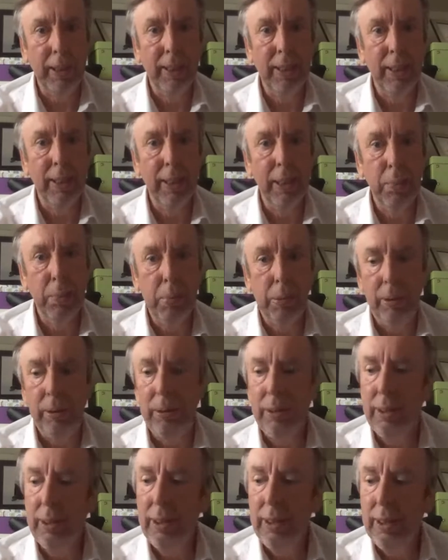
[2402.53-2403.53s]
that happen,
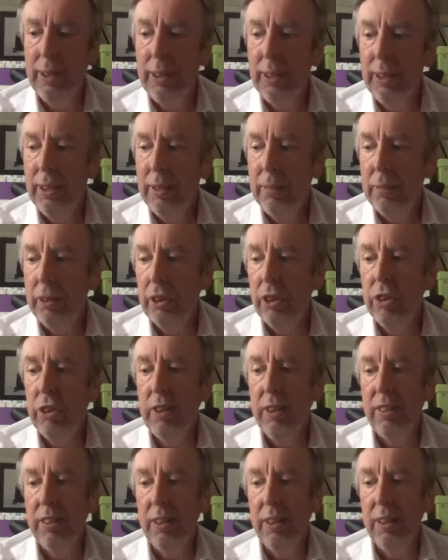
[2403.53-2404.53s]
because
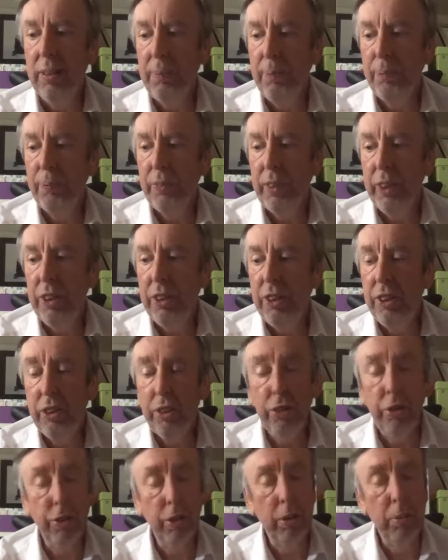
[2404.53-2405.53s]
it is a
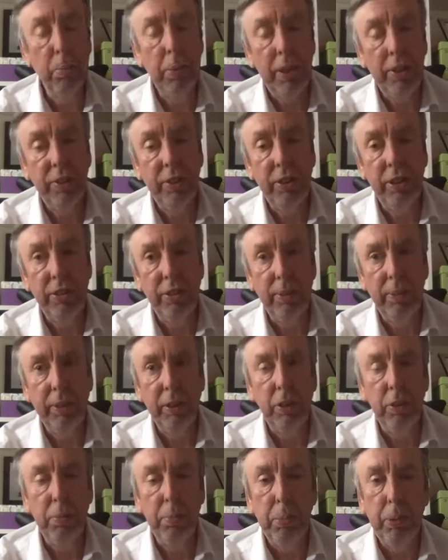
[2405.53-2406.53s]
strong message from the
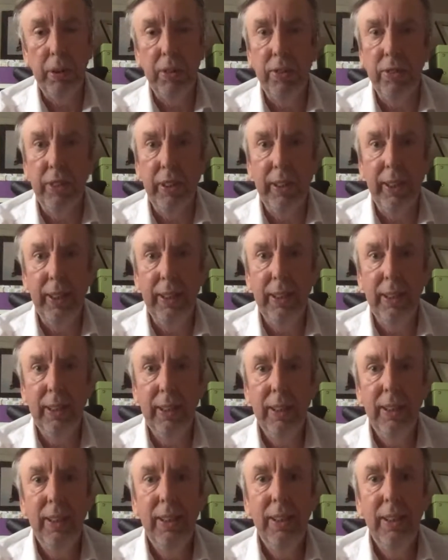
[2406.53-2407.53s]
government saying
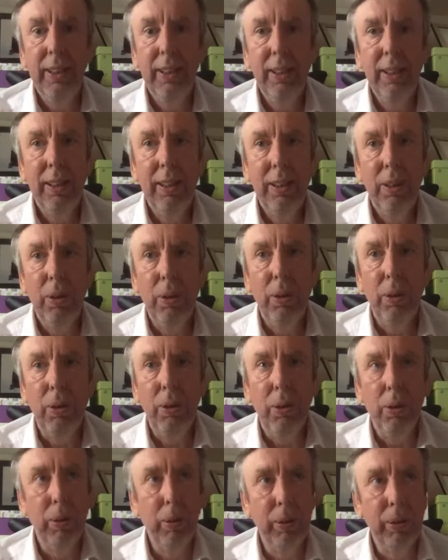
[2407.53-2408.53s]

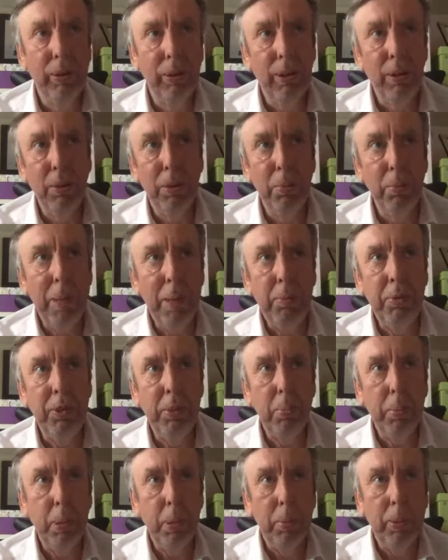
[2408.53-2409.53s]
all members of
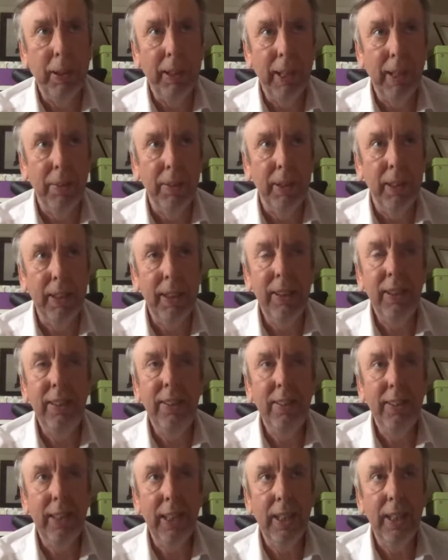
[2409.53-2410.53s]
the public out there, you need
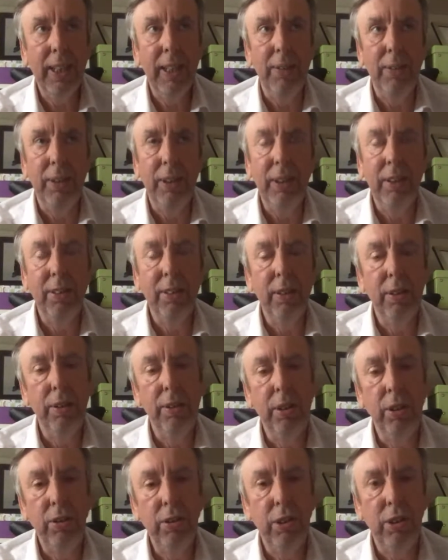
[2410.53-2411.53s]
to get out, you need to go and
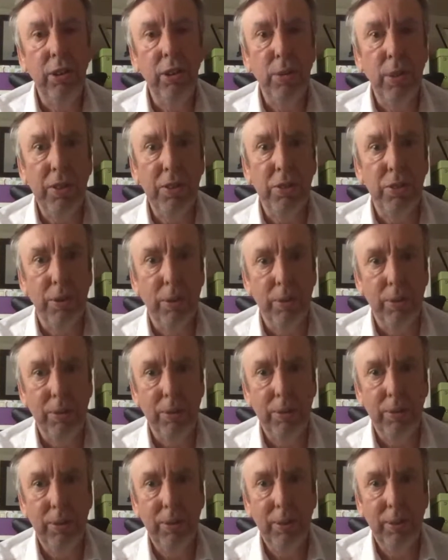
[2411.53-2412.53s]
use these
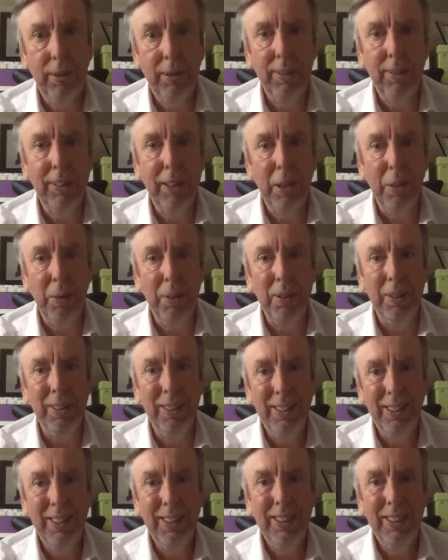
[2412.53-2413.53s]
restaurants, you need to go and
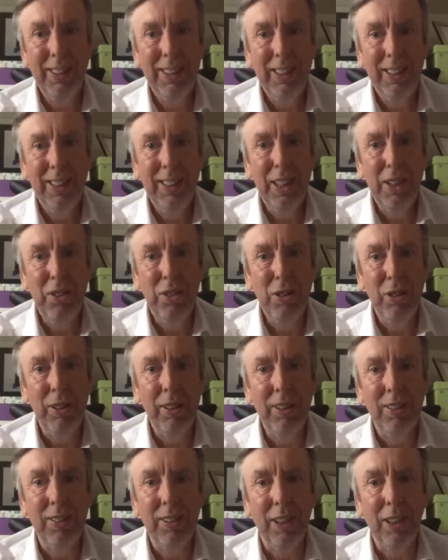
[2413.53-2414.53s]
enjoy
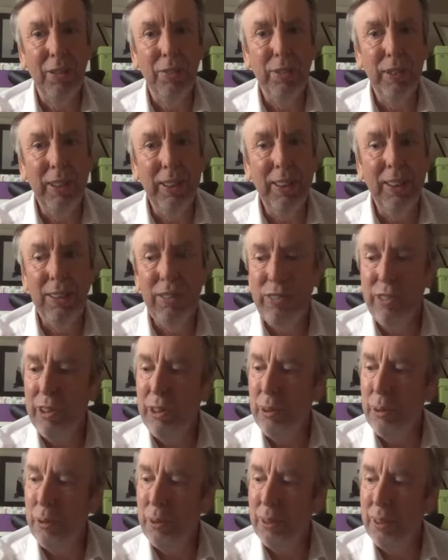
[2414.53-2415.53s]
yourself and eat the
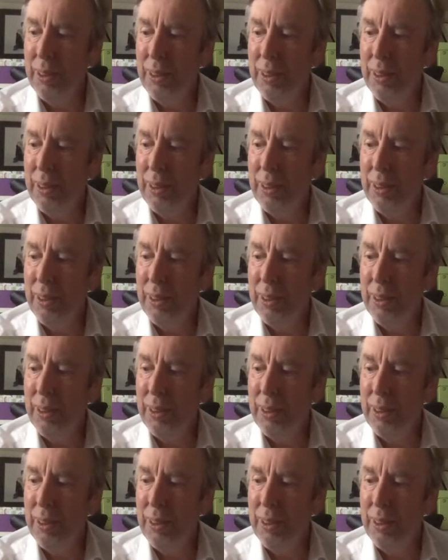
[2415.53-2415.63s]
food,